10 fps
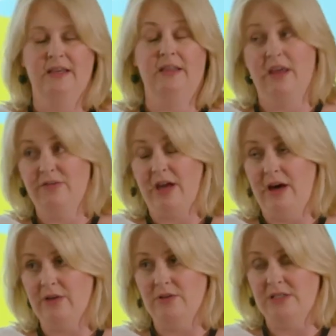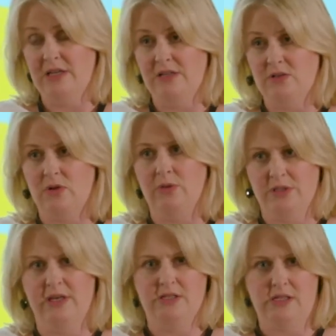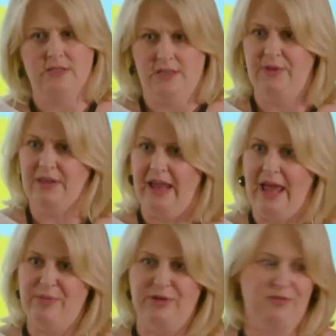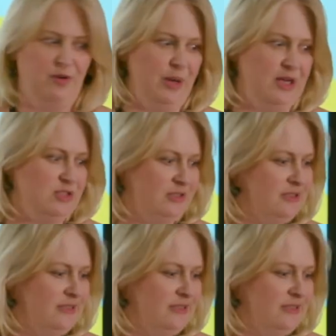And the avocado seed story was actually something that happened for a patient.